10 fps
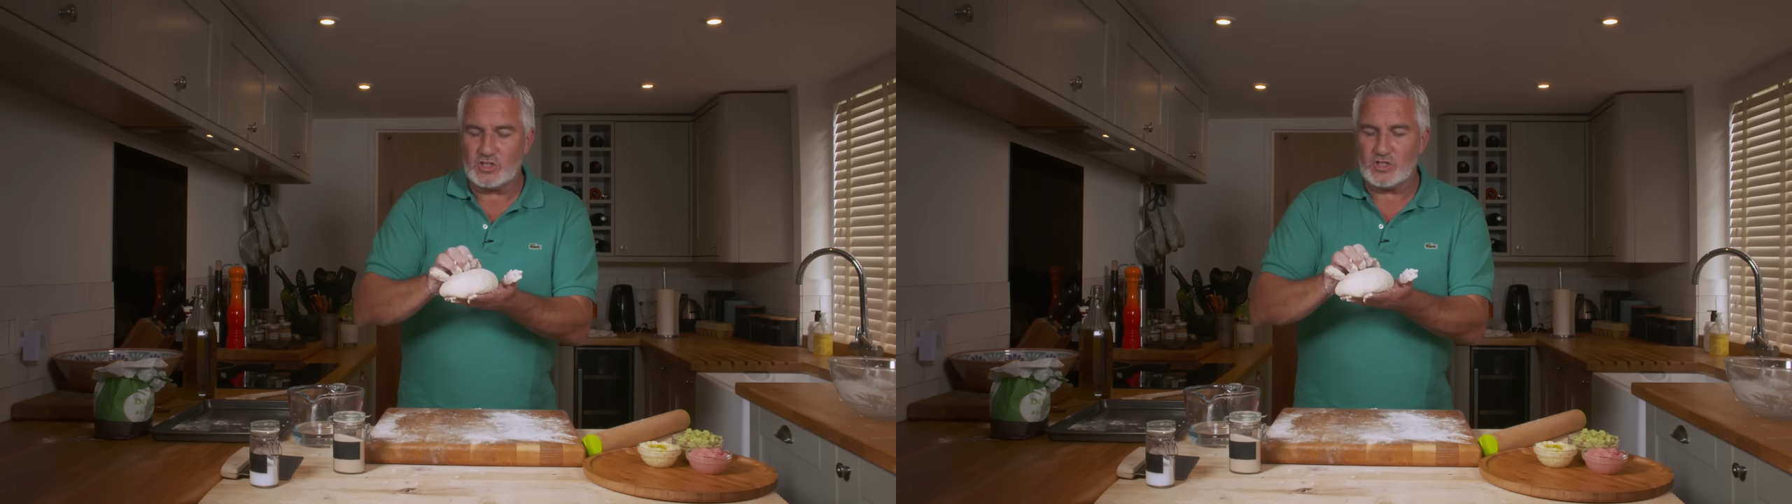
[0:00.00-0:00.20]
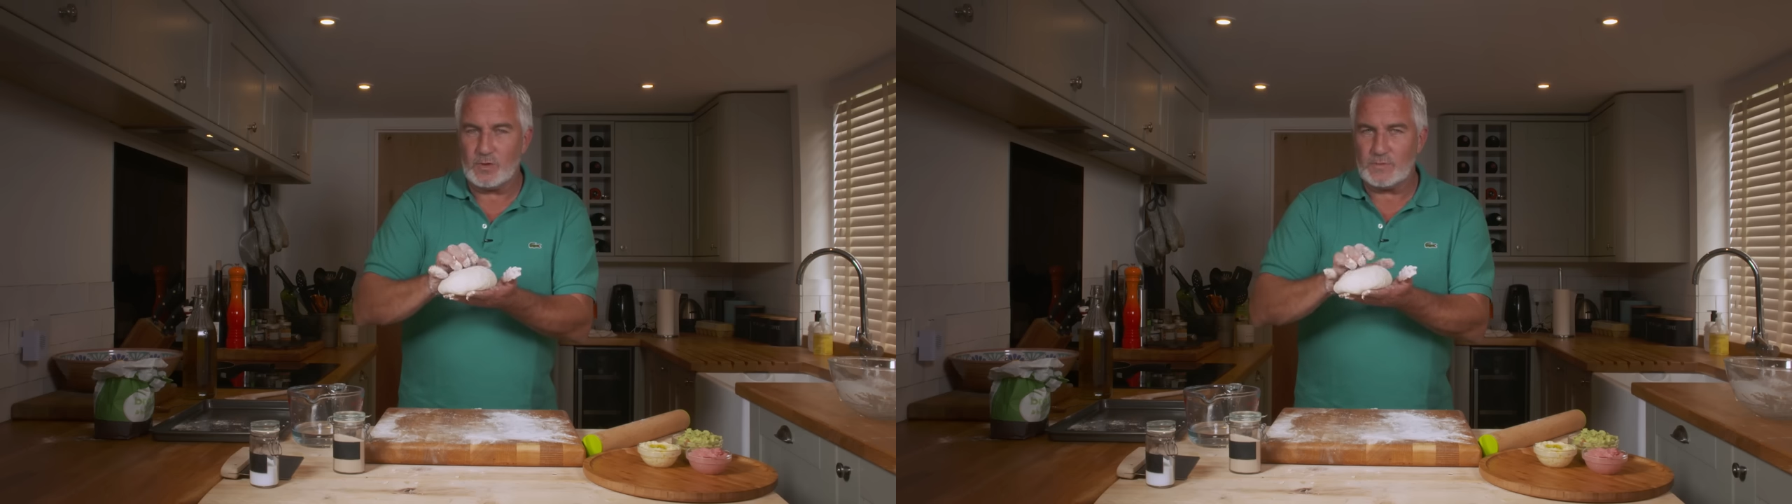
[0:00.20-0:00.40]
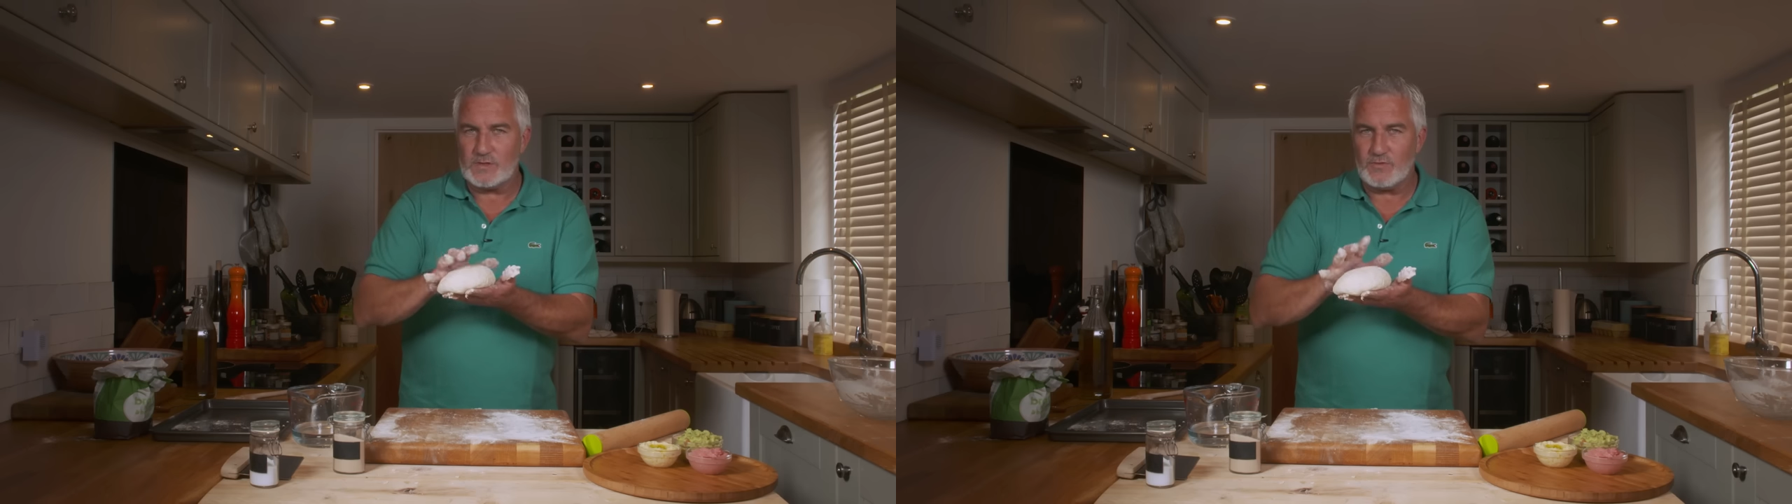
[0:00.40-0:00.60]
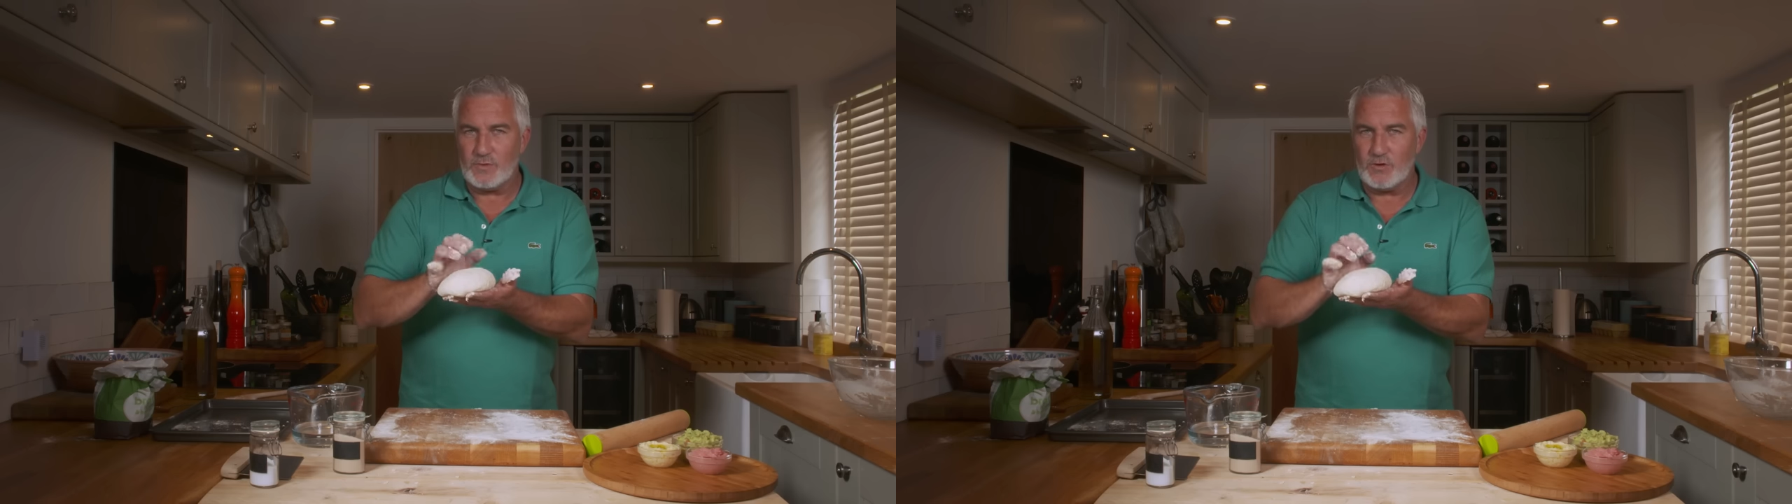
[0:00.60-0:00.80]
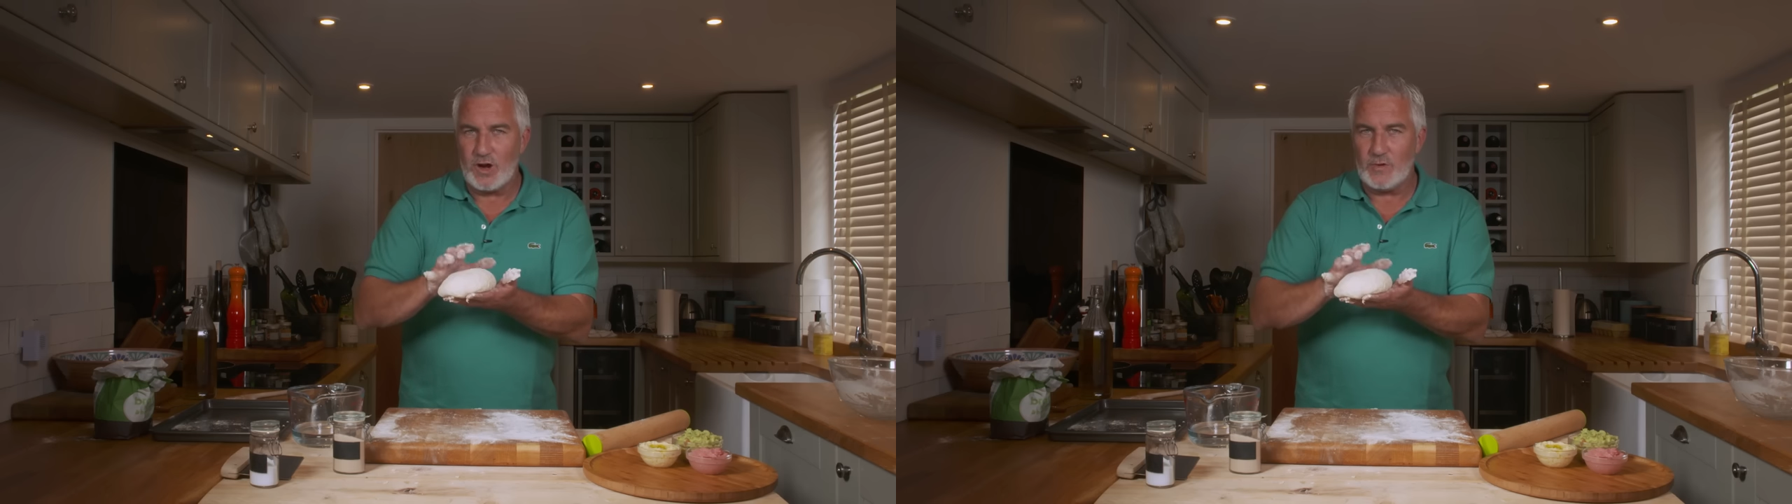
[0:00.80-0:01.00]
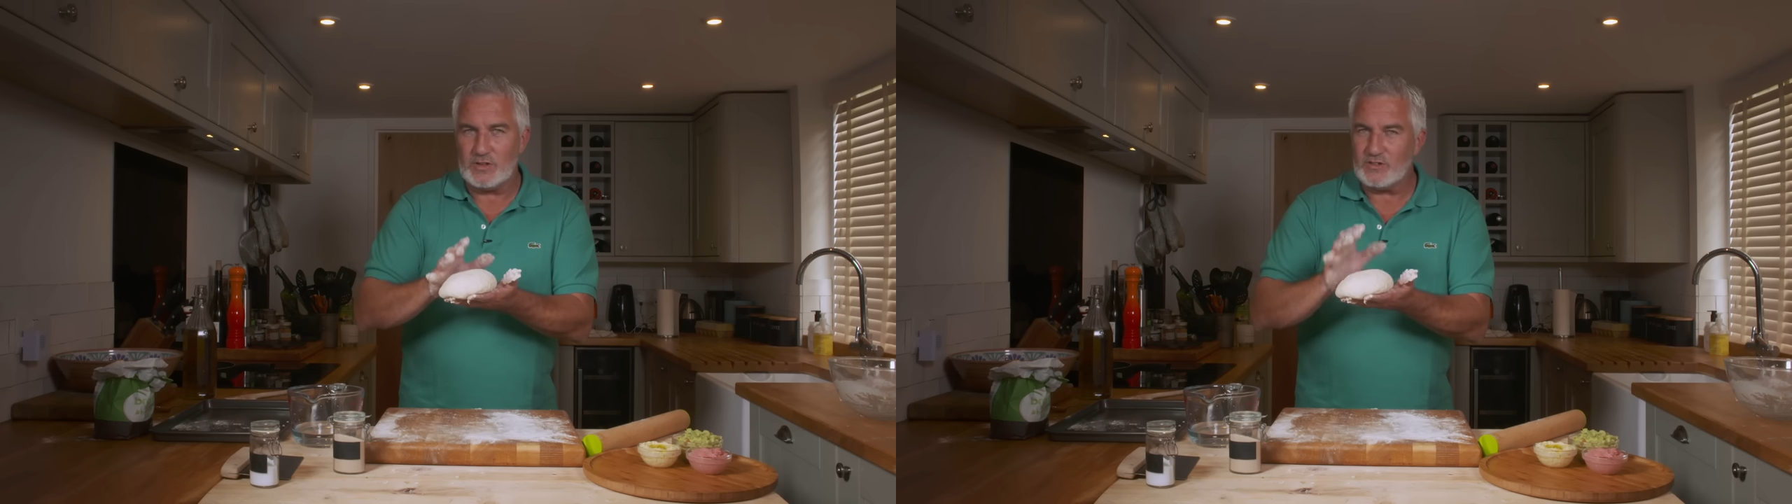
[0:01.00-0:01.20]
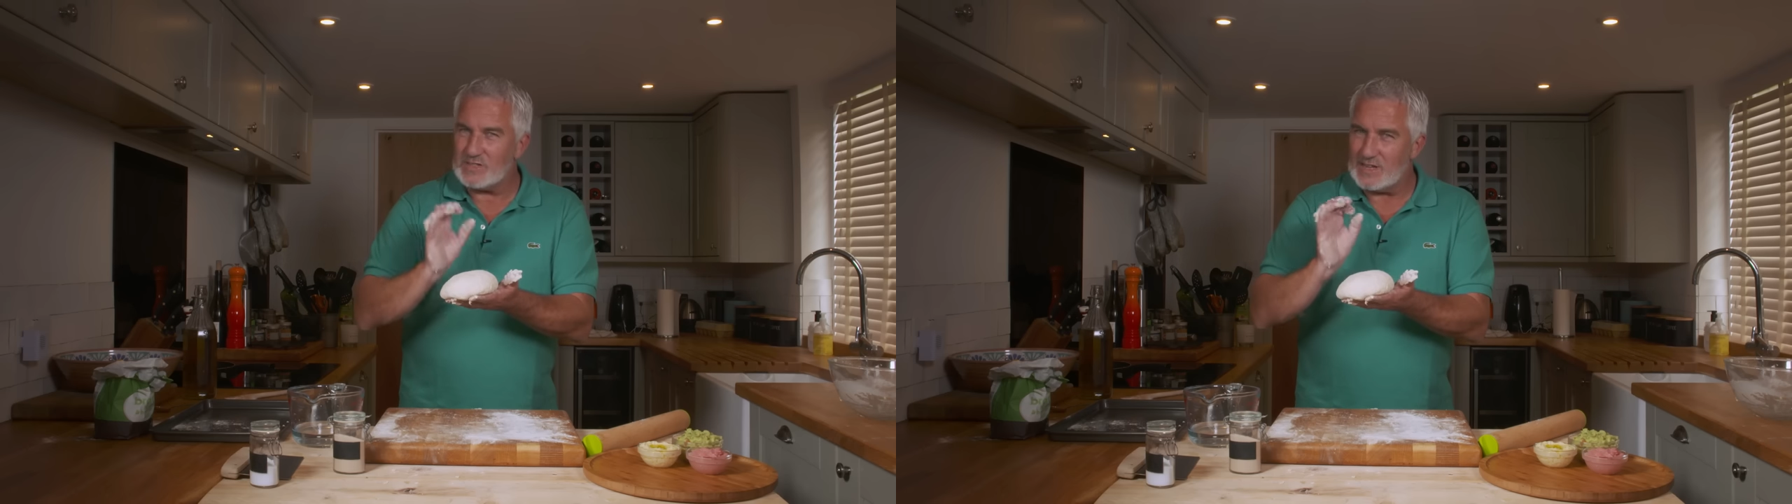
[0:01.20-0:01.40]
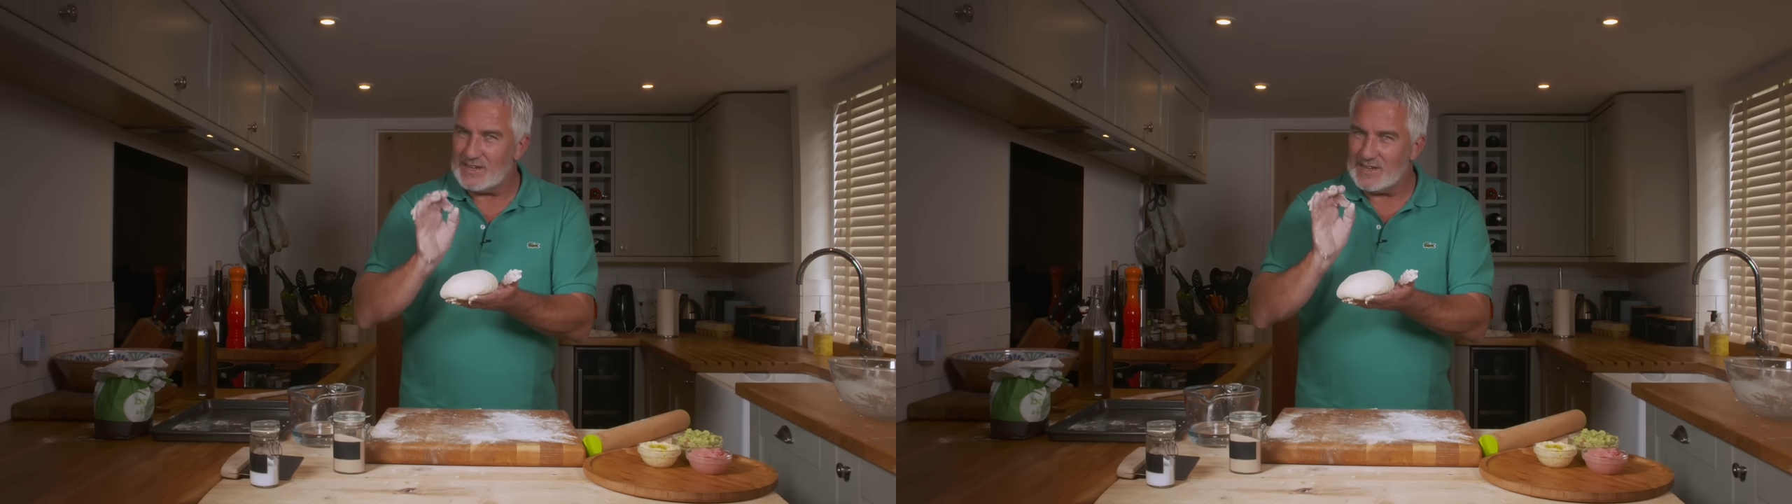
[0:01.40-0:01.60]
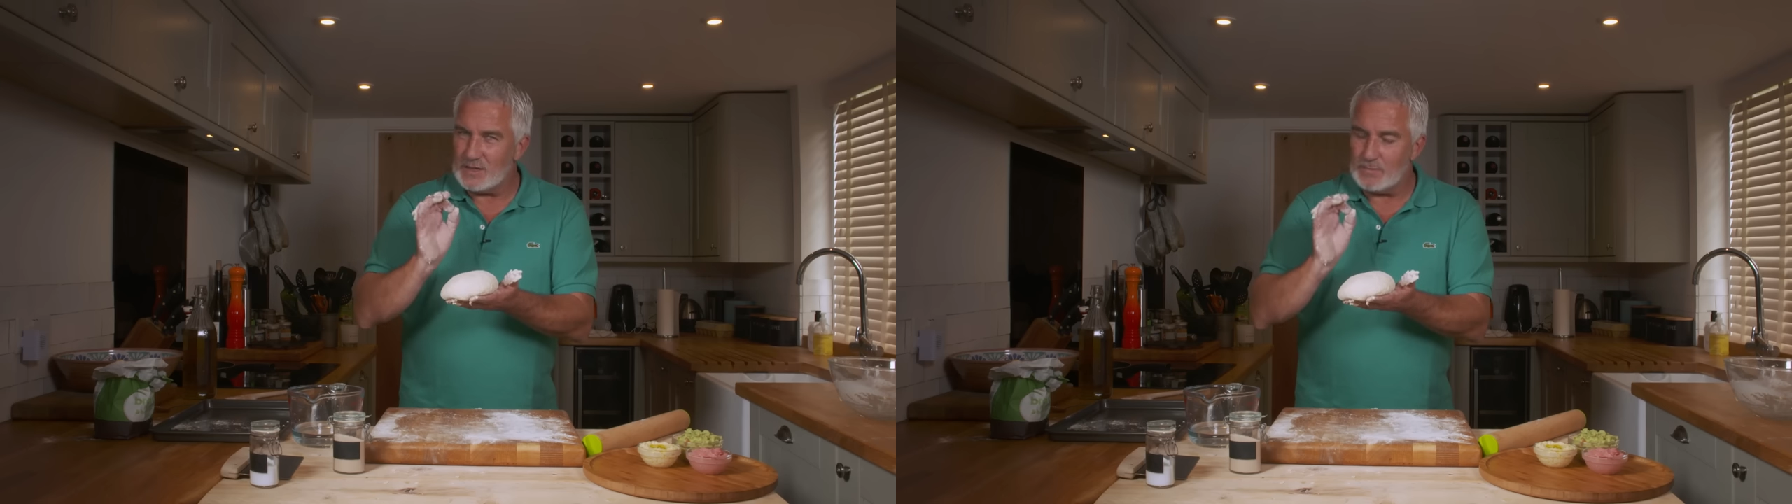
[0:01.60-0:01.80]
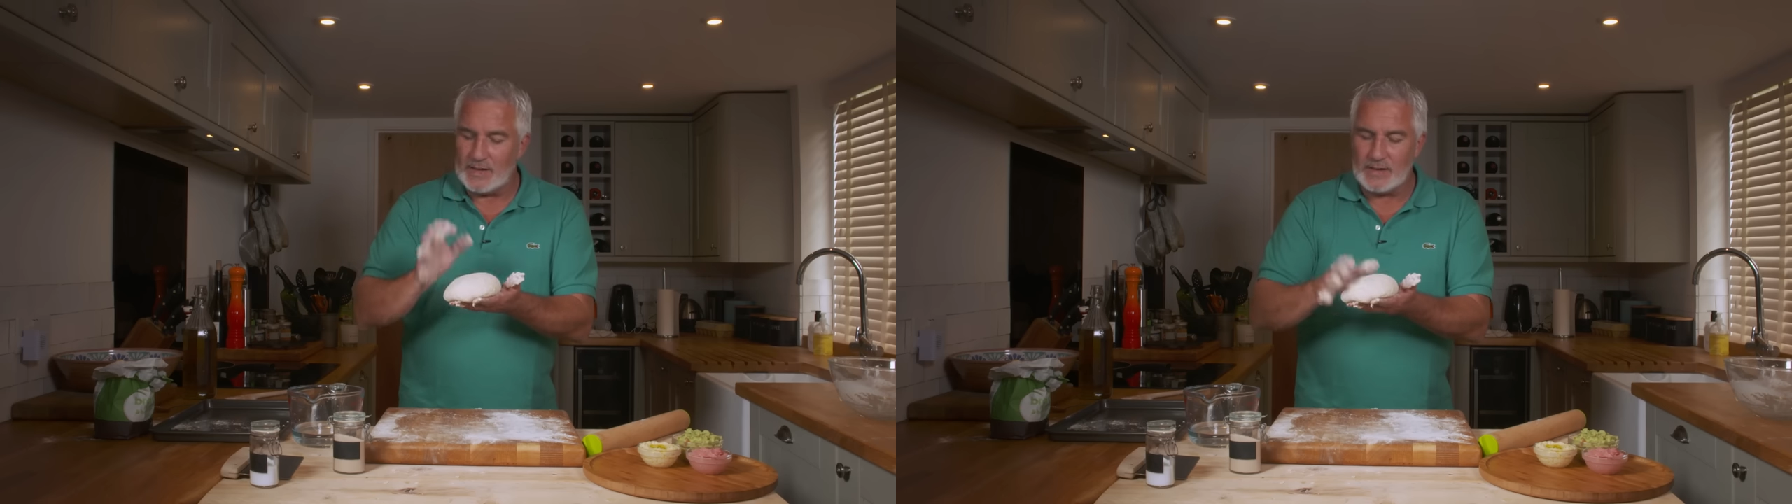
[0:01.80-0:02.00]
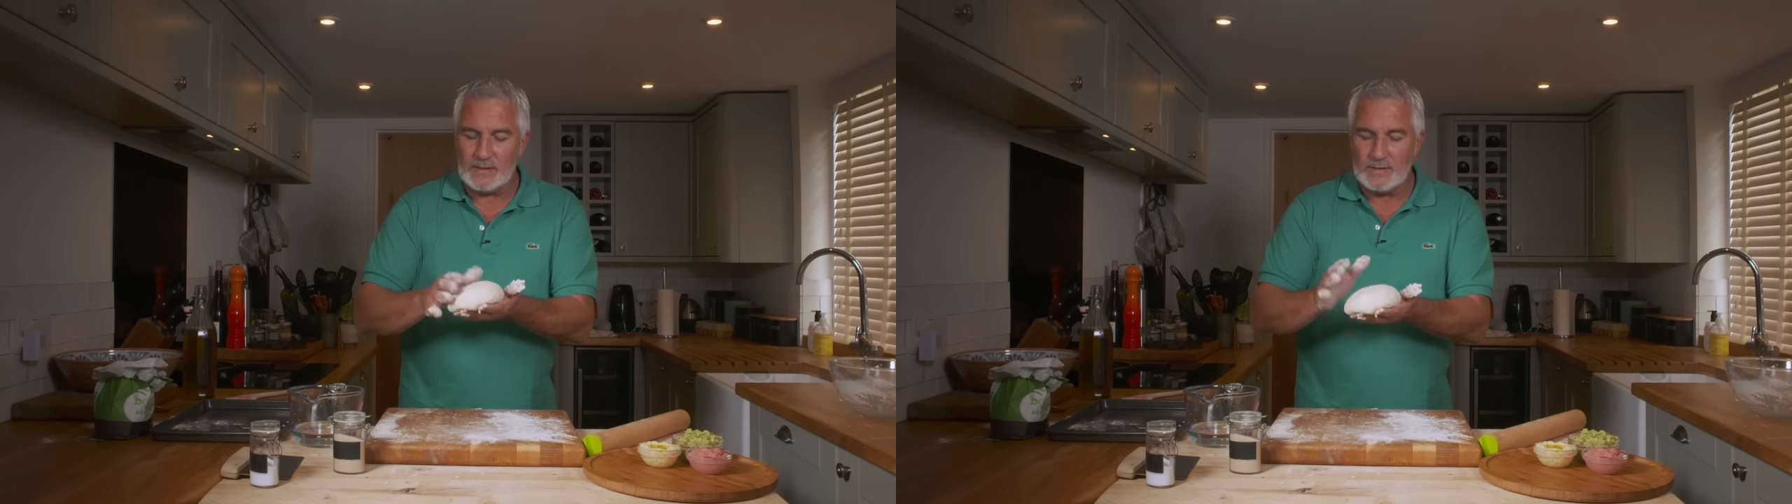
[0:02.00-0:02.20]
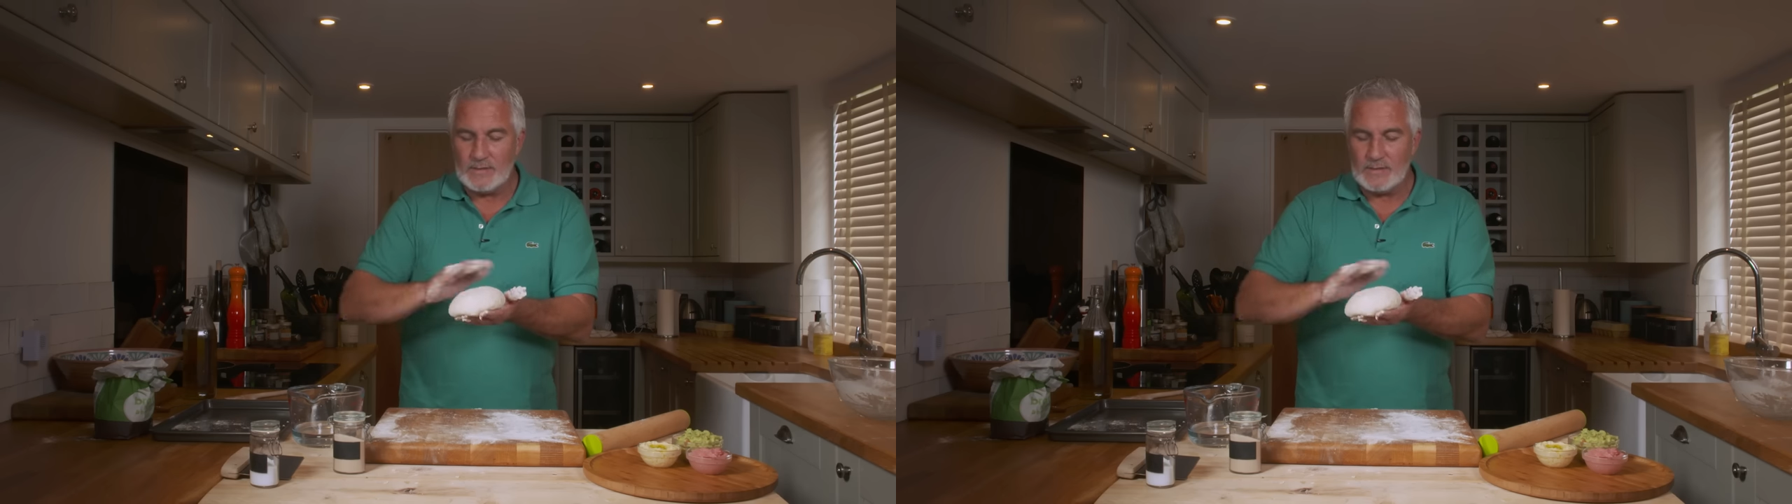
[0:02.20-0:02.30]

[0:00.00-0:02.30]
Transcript: stops it from growing, just that little bit.